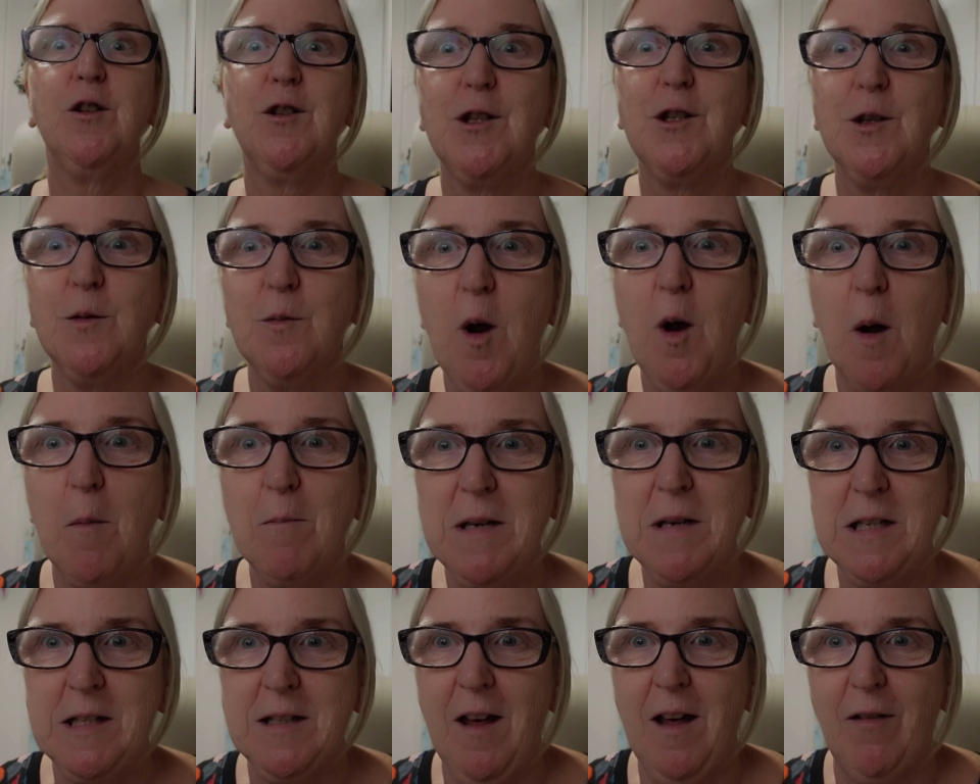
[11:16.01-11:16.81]
Do not
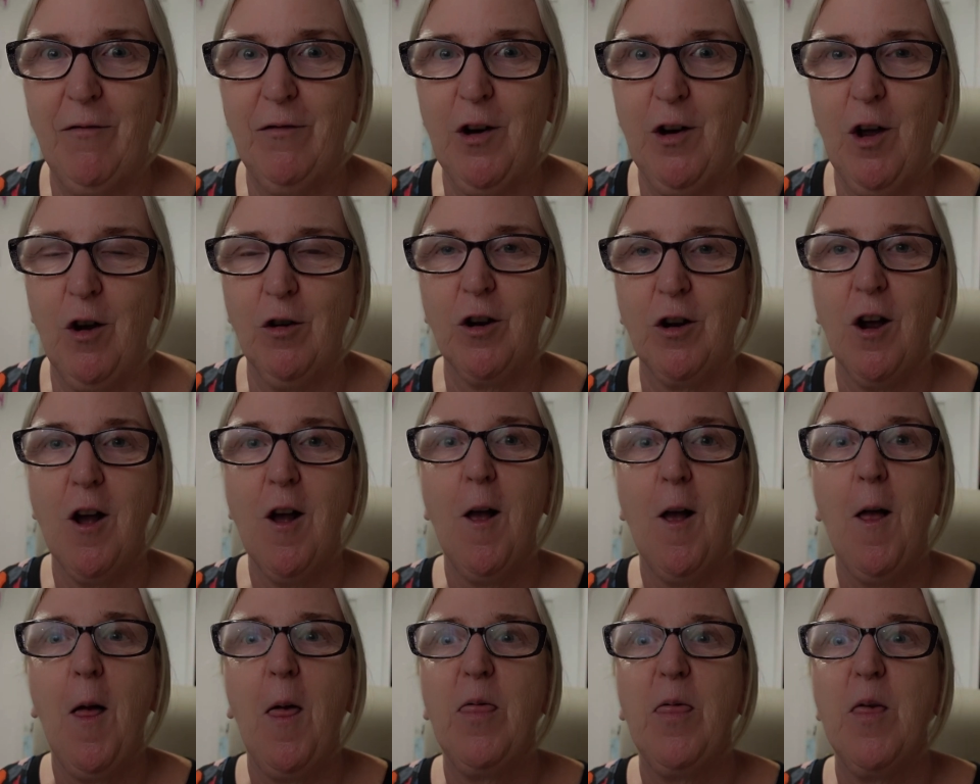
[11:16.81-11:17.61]
miss that vlog.
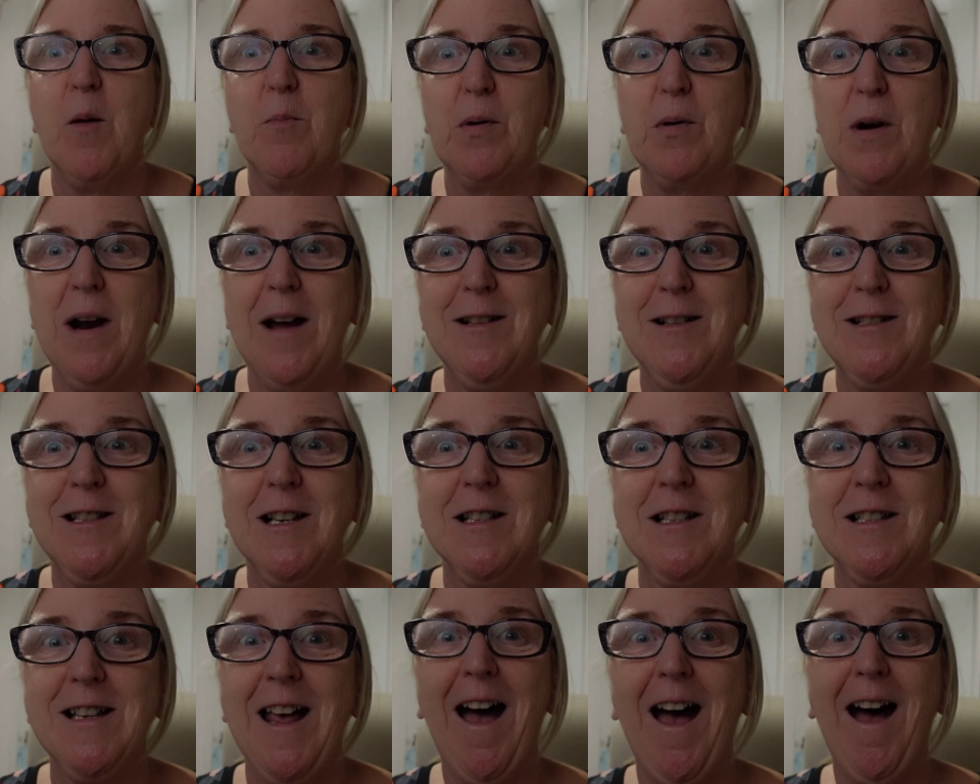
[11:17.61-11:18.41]
The
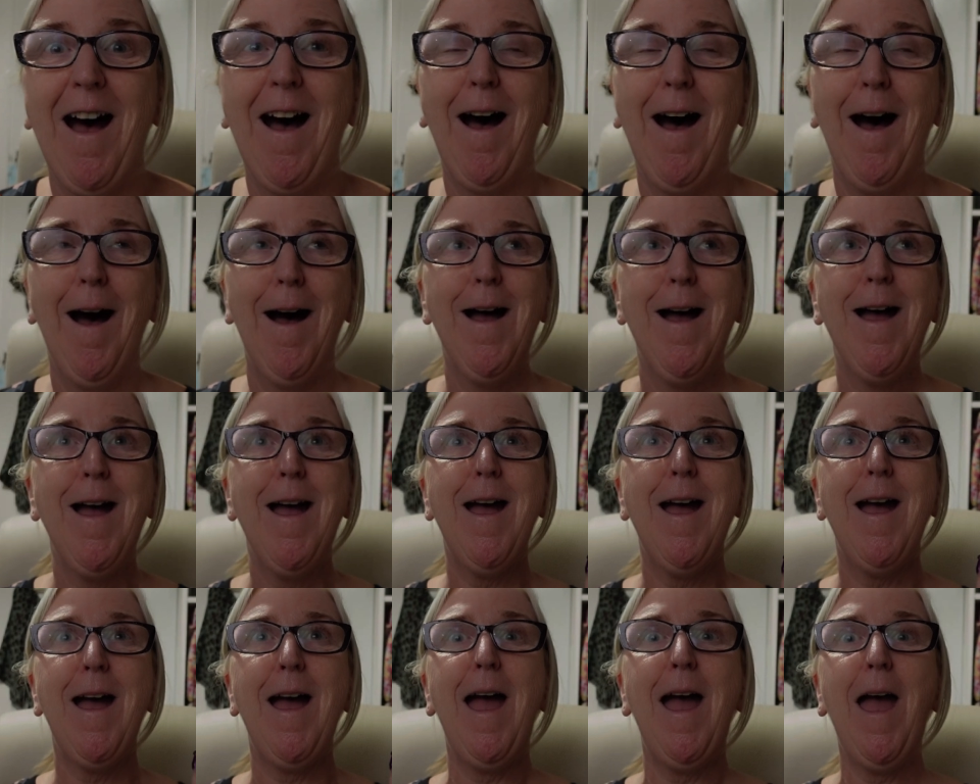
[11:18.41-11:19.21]
prizes are
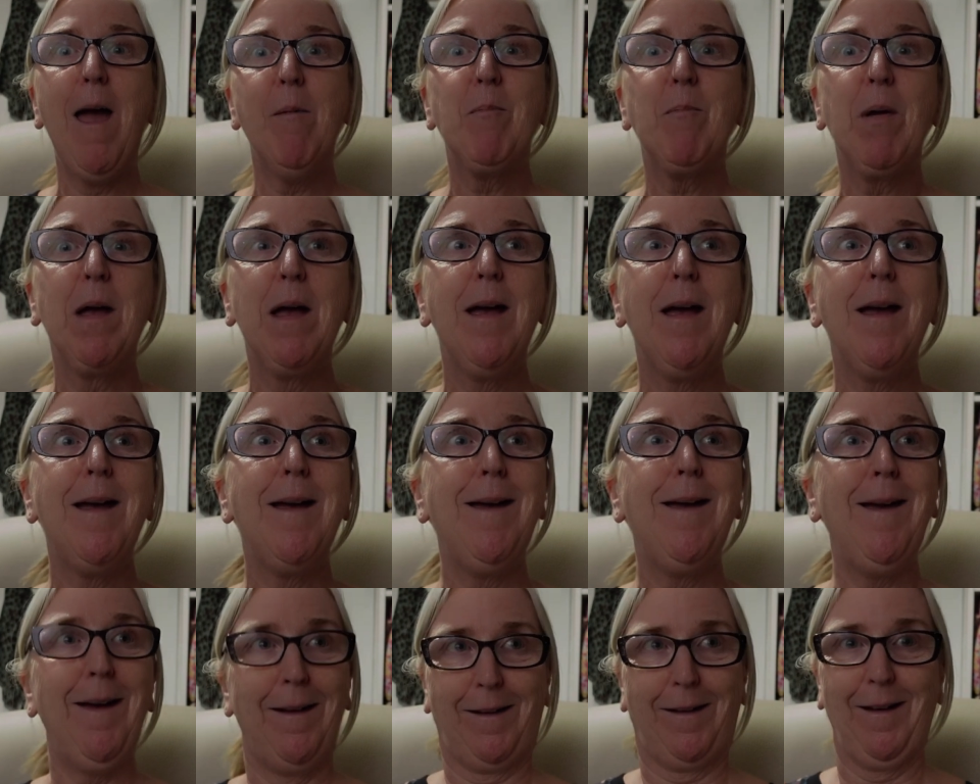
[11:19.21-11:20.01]

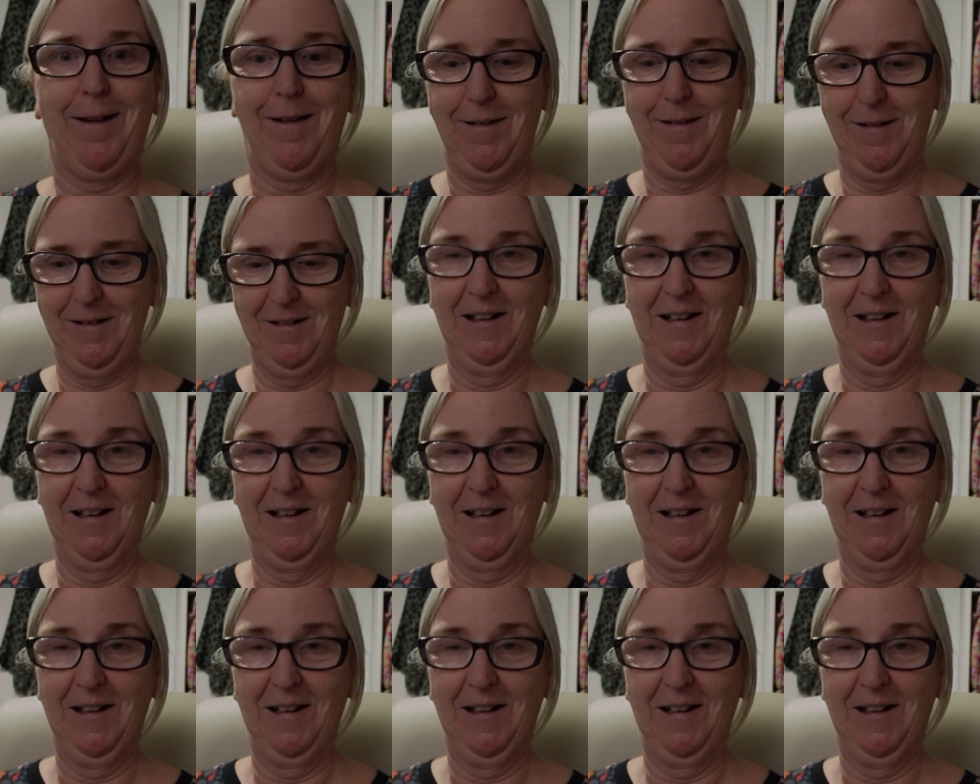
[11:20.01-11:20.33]
epic.